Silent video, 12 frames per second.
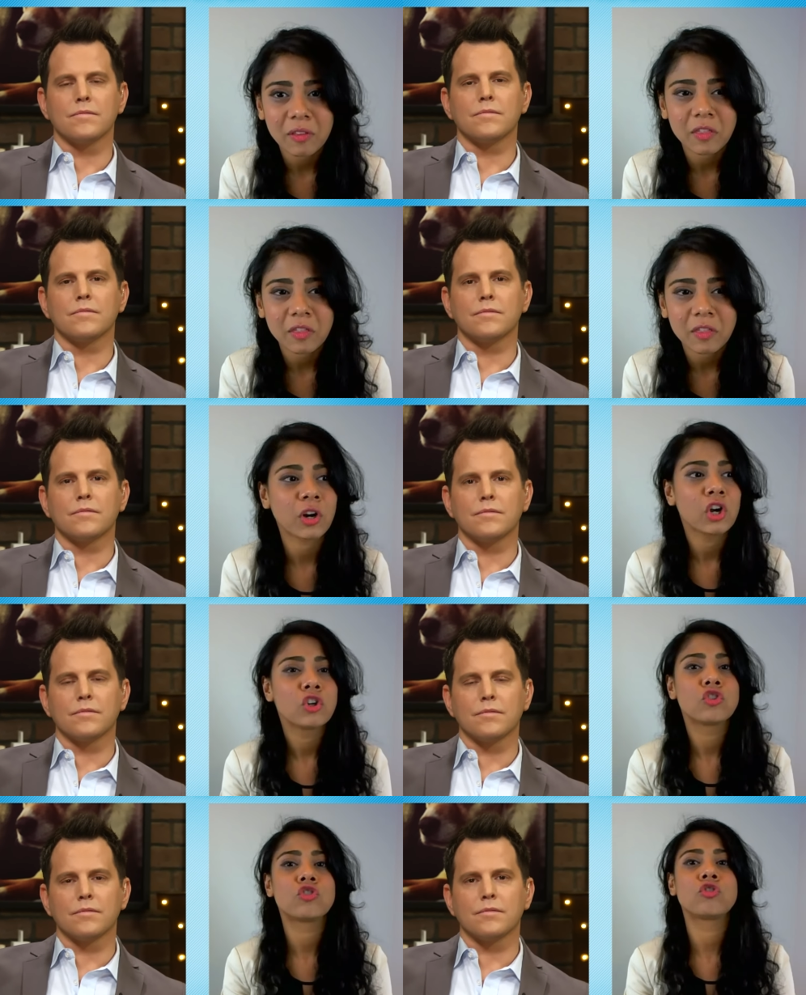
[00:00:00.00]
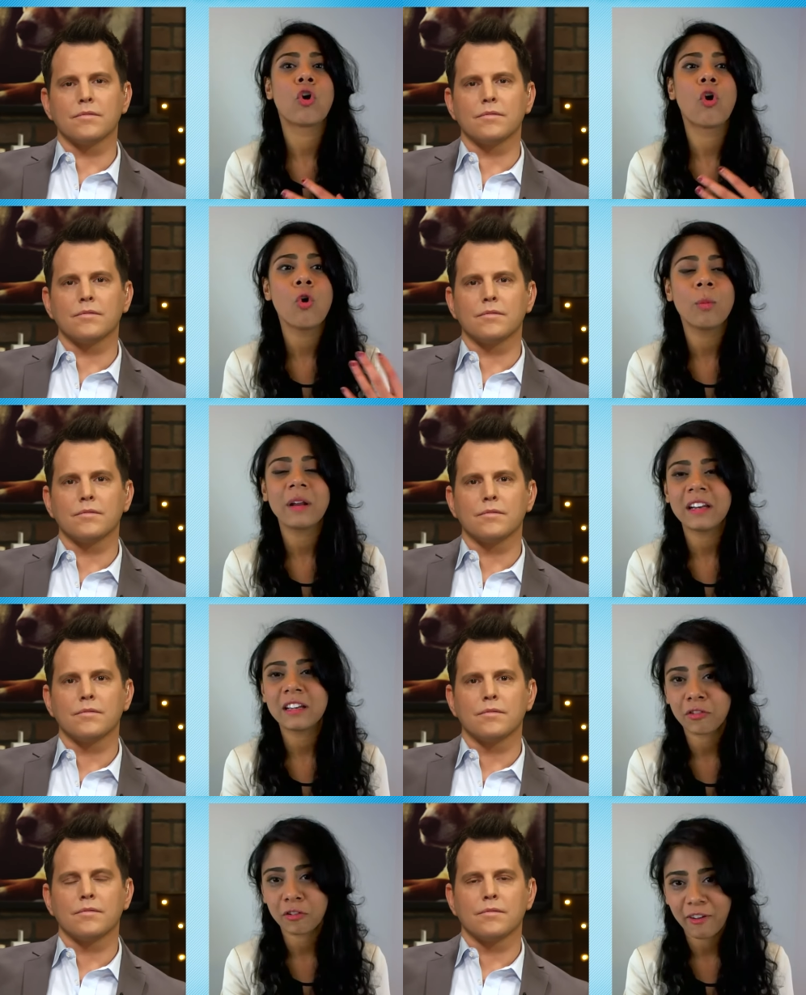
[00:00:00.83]
Speaker 1: that there were so many
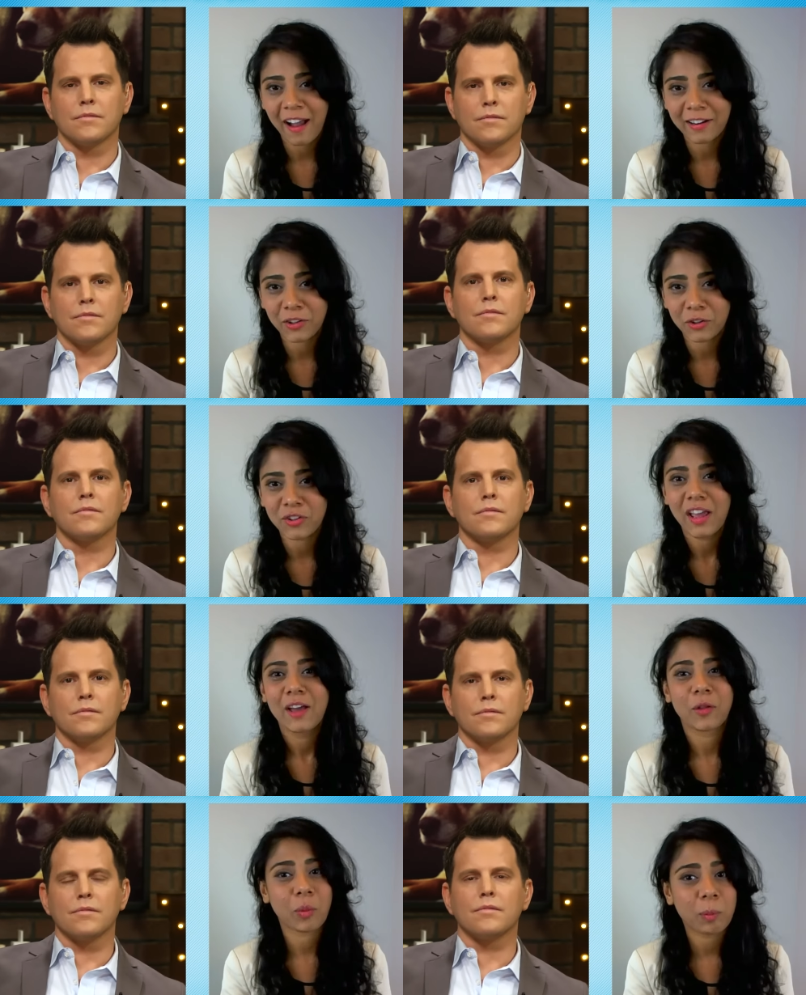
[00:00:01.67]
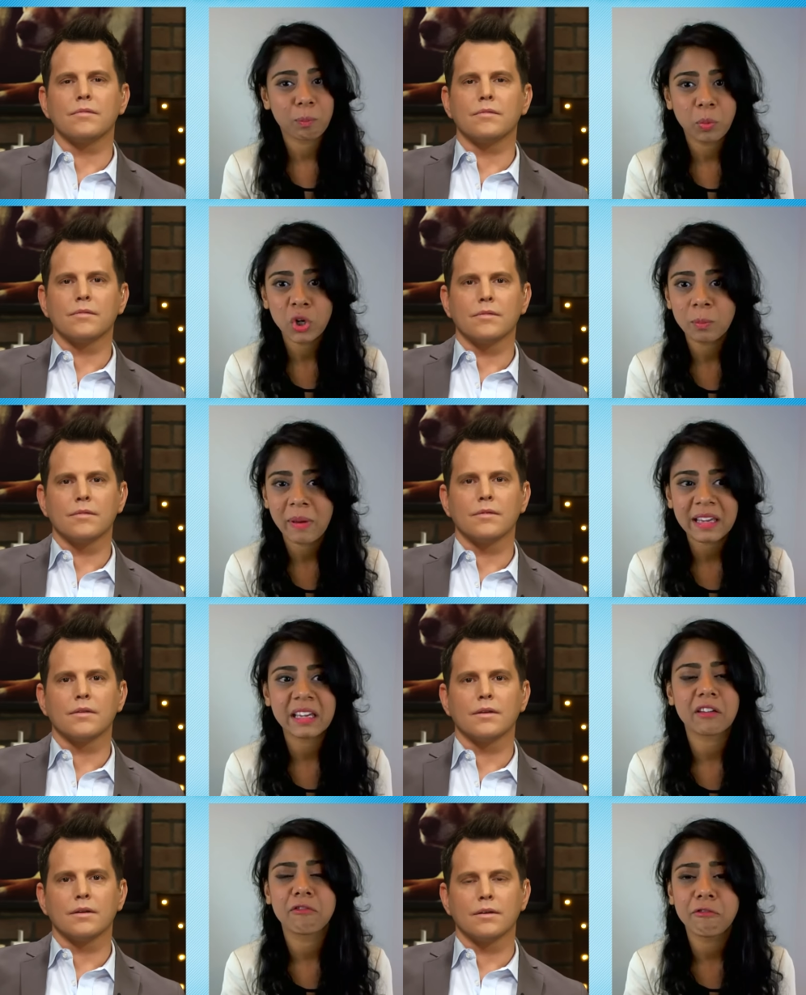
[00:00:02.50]
different factors that were
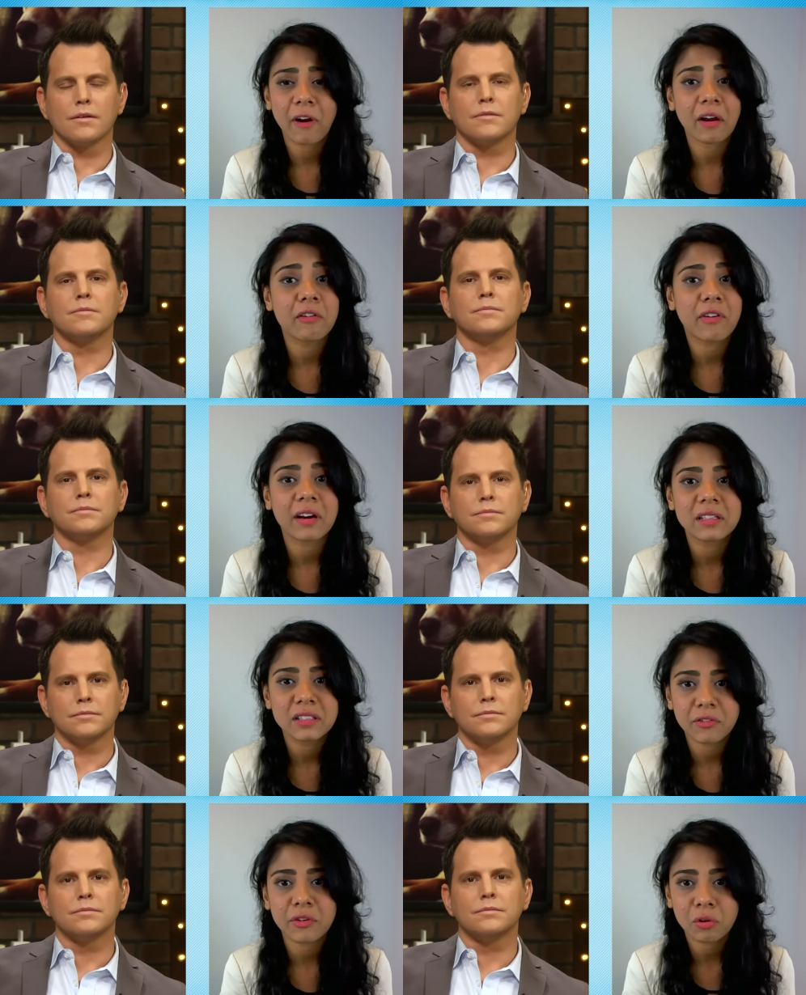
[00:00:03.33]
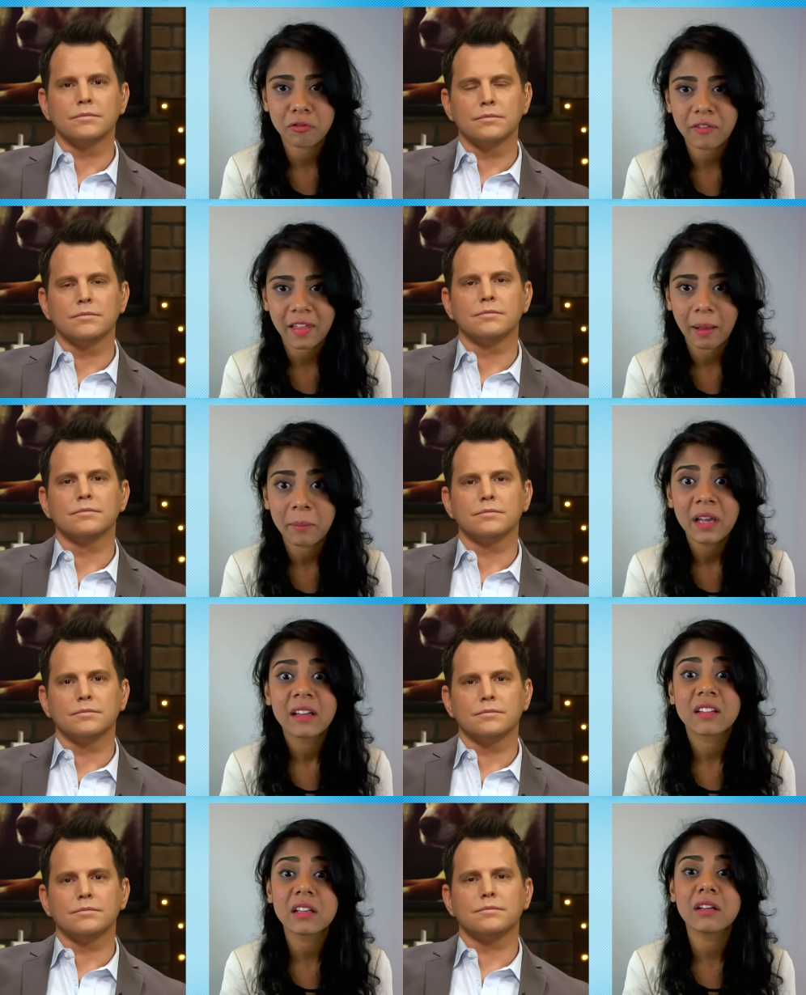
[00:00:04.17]
making it very, very difficult for them
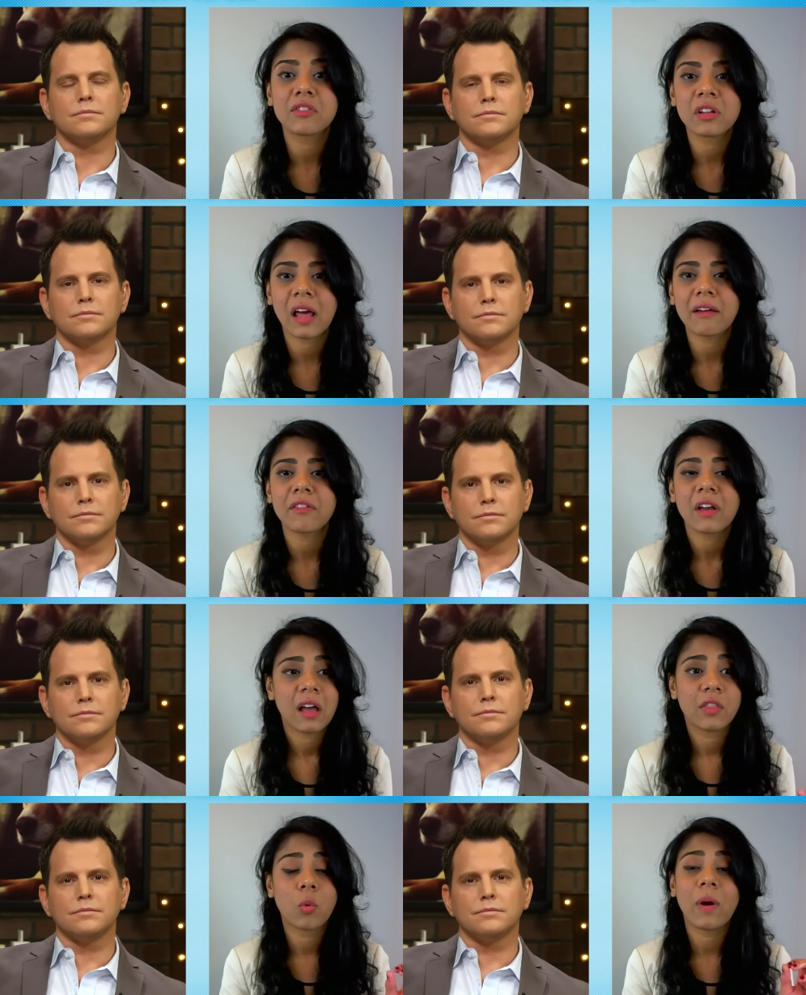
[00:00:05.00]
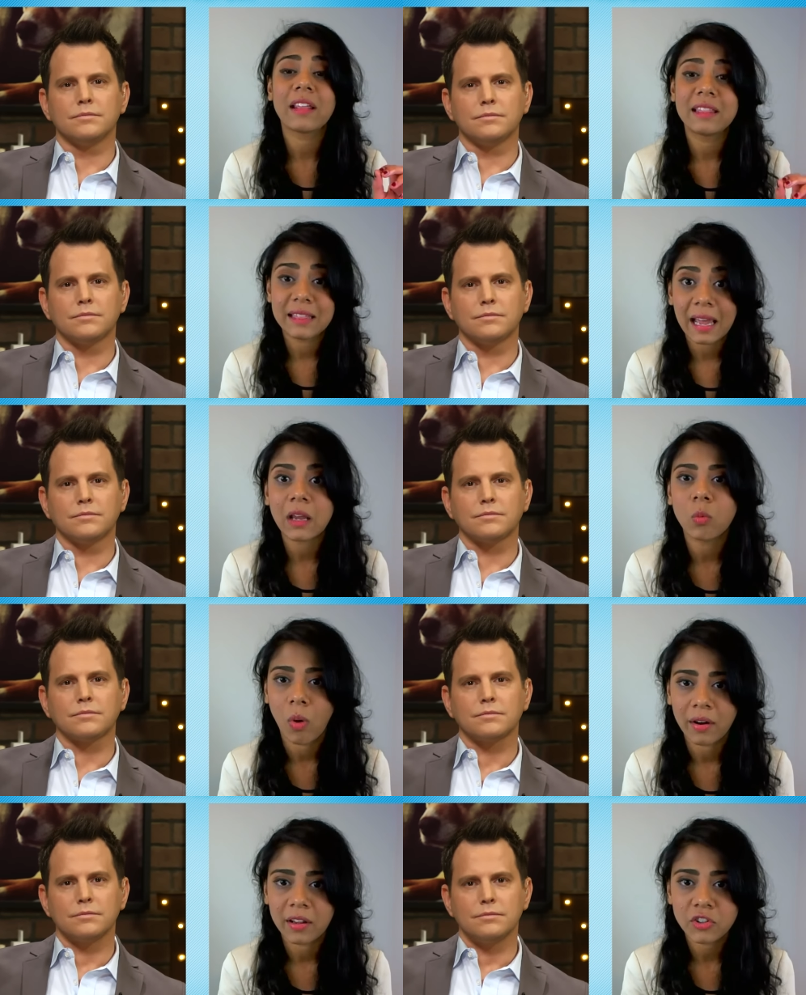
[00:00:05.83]
to live their life the way they
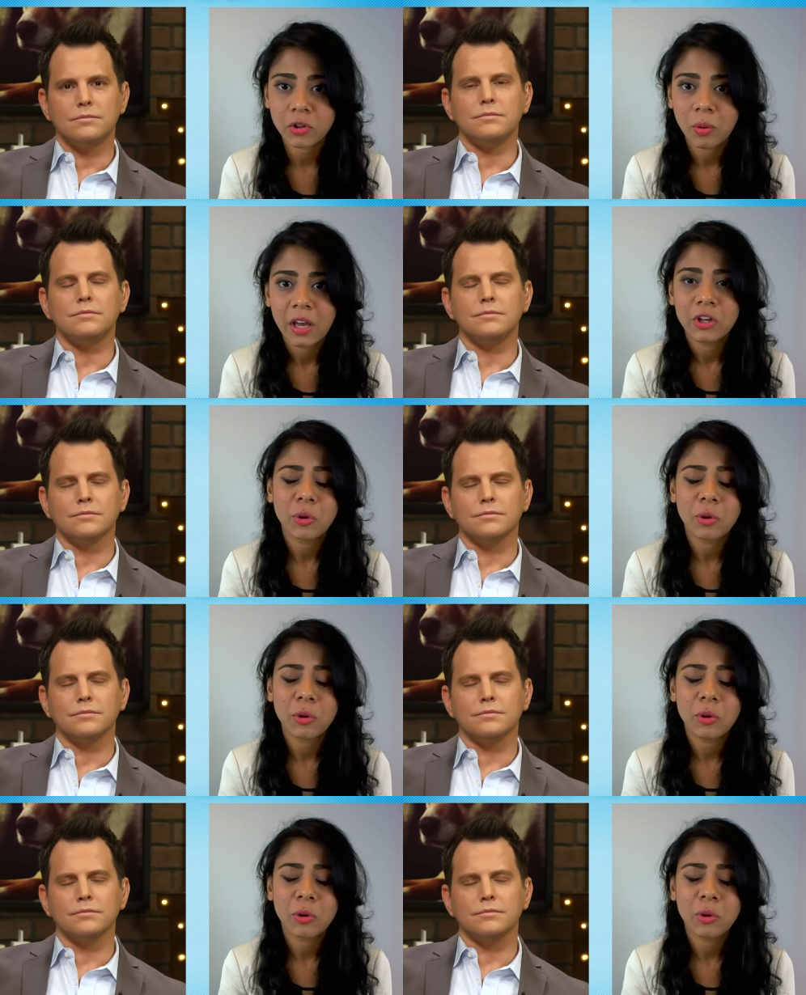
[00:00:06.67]
wanted to.